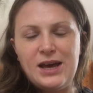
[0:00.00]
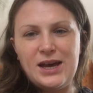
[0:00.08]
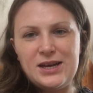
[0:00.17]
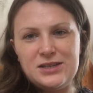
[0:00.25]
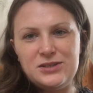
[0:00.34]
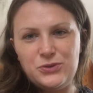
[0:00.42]

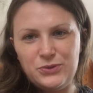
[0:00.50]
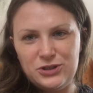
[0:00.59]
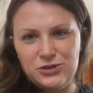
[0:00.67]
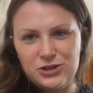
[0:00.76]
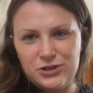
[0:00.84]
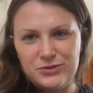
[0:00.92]
and to
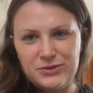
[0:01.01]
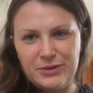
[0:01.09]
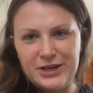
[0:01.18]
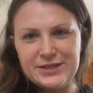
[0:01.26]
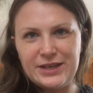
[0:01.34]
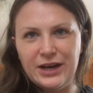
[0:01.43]
introduce
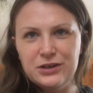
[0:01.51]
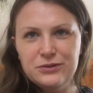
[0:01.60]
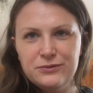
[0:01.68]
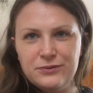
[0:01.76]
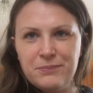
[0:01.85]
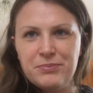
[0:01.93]
myself.